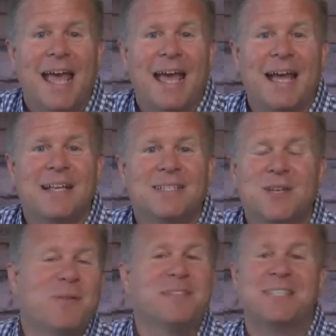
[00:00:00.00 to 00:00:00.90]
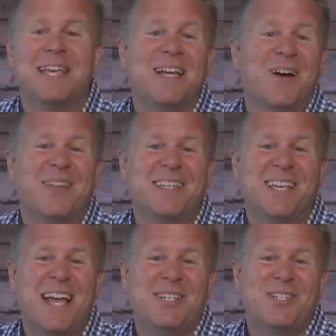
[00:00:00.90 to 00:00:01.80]
And you even see it on
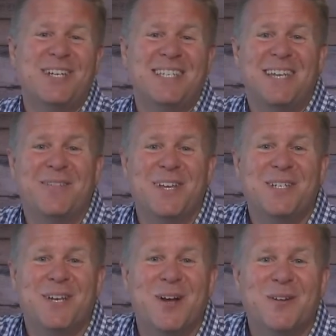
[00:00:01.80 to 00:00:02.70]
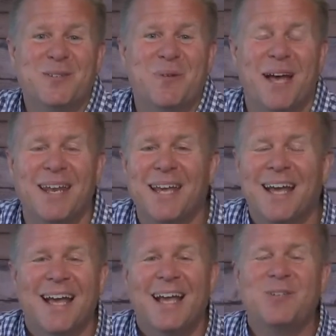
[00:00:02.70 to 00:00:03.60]
these HGTV shows when
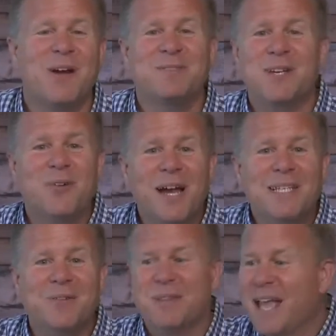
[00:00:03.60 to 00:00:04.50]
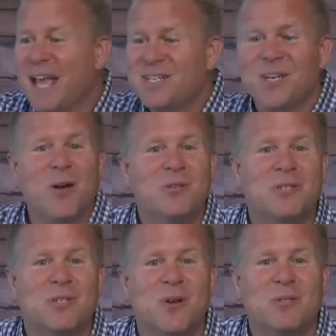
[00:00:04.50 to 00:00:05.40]
it drives you crazy when the agent goes
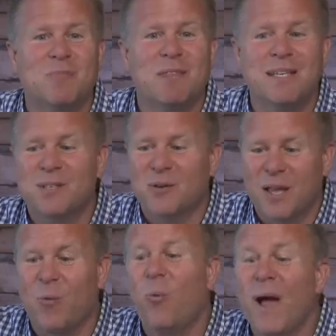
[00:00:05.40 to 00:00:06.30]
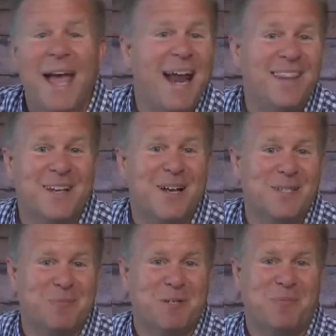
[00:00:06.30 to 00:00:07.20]
and shows them things that are like way out of the
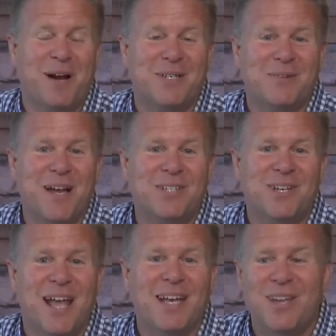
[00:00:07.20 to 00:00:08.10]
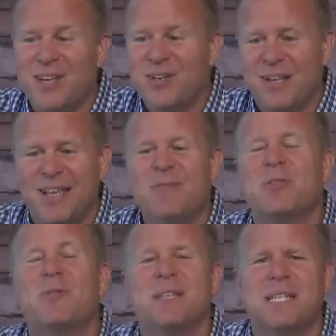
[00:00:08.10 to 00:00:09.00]
customer's price range. And even
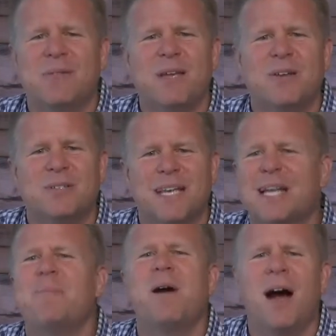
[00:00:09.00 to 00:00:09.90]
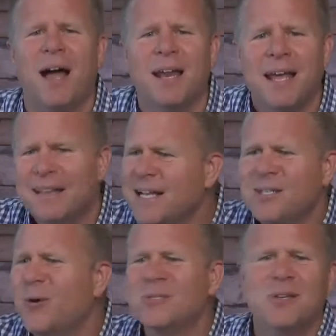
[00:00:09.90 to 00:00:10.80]
through the TV, you're just like, come on, they
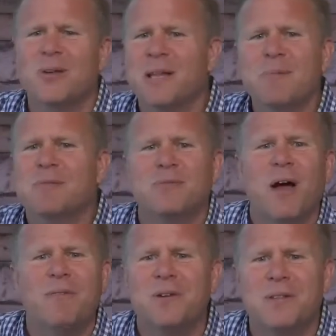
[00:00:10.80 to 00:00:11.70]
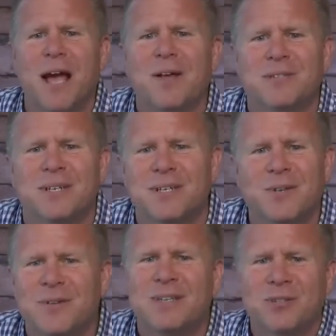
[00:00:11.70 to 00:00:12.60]
told you their limit was 500,000 and
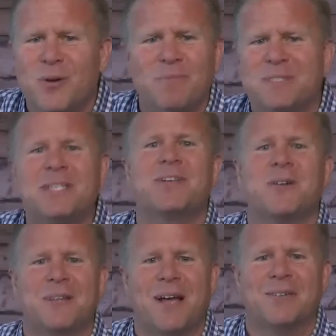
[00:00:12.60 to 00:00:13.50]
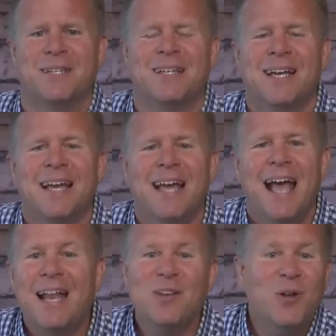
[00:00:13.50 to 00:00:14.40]
you showed them 600,000.
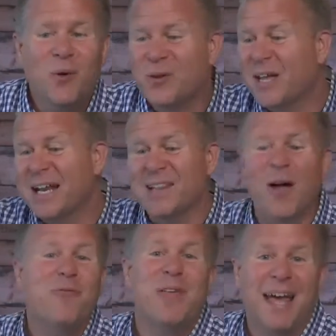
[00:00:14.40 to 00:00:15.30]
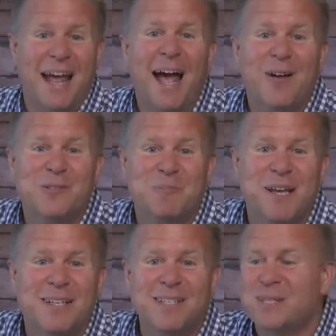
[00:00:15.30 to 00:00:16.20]
And you know they're going to love that house
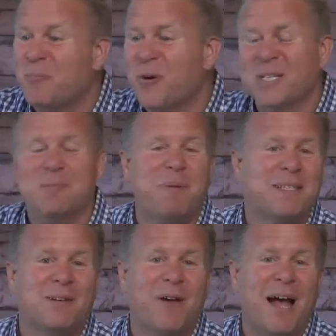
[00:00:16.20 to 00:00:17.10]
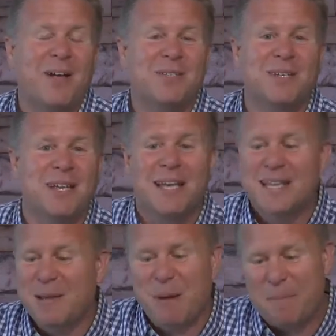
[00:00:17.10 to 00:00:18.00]
because it's a more expensive house and
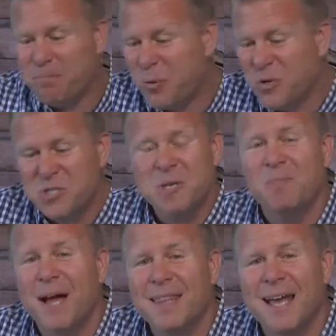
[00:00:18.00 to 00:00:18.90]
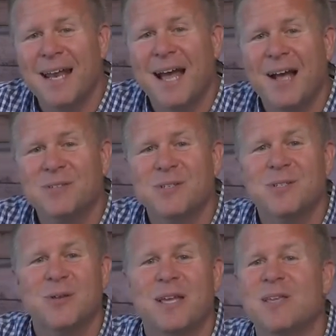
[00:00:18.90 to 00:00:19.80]
they might push to buy that house and
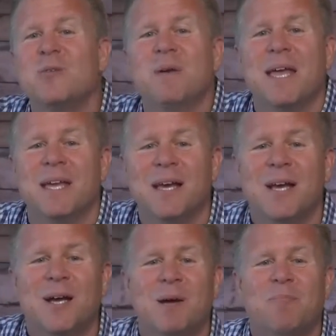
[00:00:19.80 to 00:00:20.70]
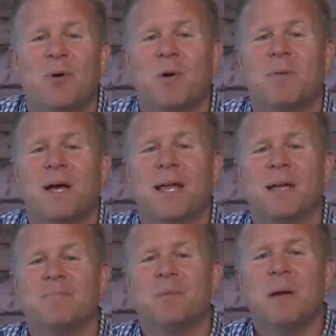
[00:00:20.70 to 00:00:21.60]
so that you make more money.